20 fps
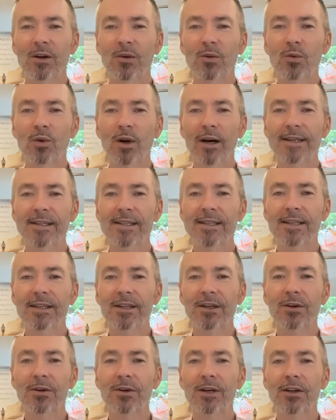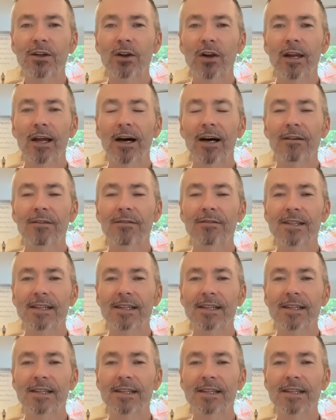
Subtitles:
right here in your life